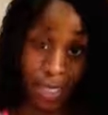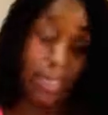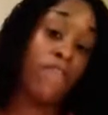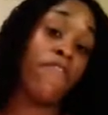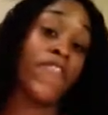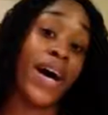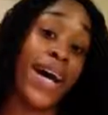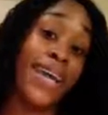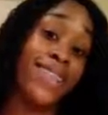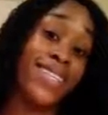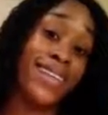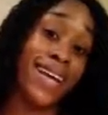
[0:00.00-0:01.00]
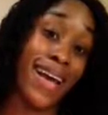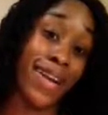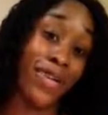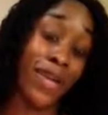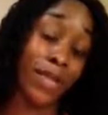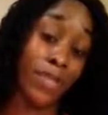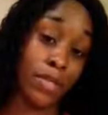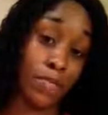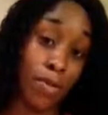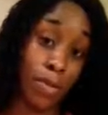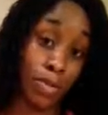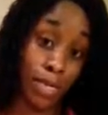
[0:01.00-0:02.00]
it's 5 to 9 grams of
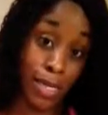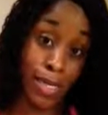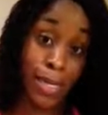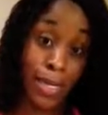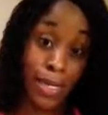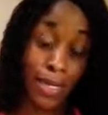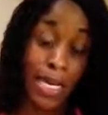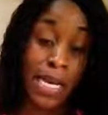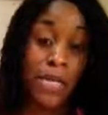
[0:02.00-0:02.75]
protein in it.